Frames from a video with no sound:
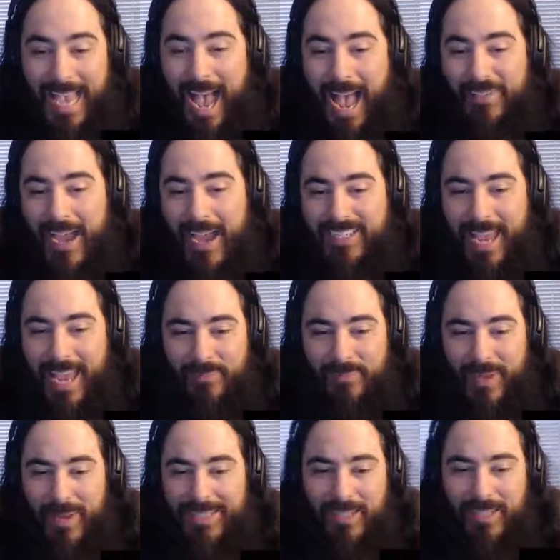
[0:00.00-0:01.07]
actually had
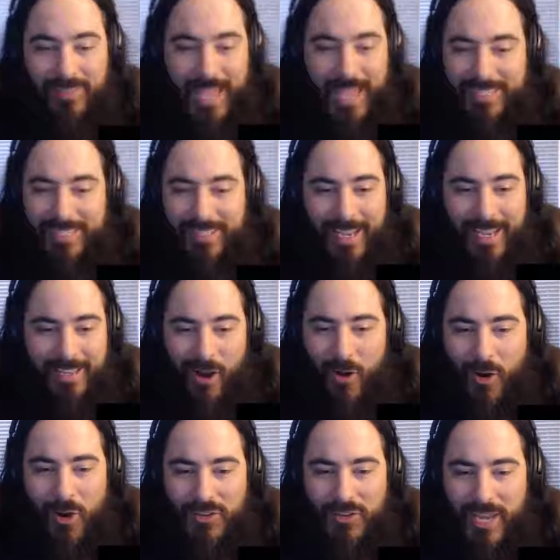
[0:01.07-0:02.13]
debates that have lasted like
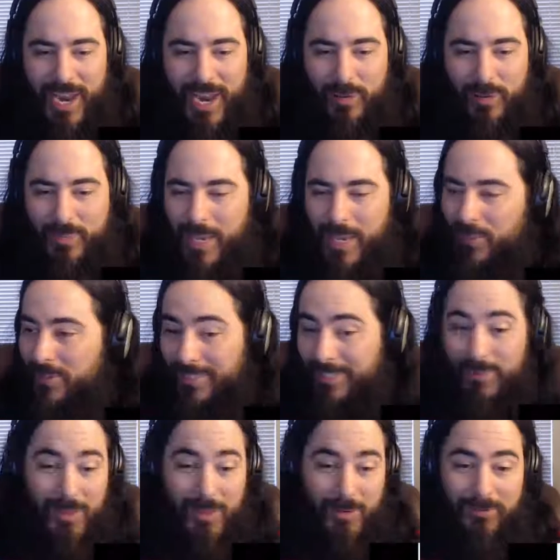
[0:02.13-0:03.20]
all day with people. Some of
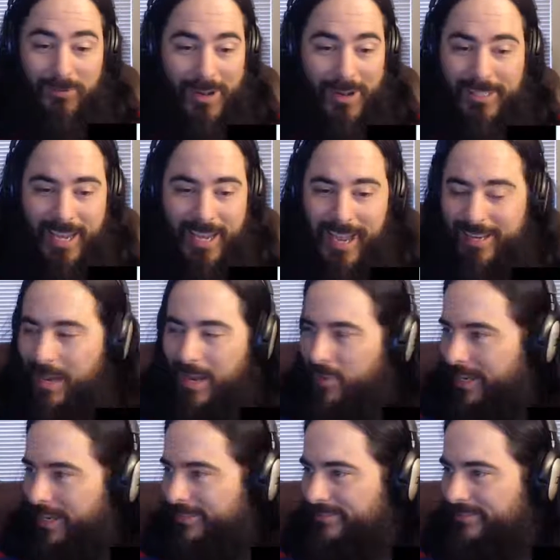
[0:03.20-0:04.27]
them are friends I had, and I'm
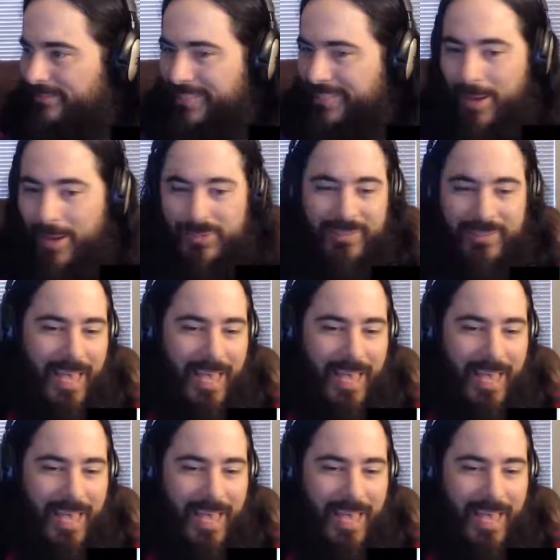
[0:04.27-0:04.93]
like, that was a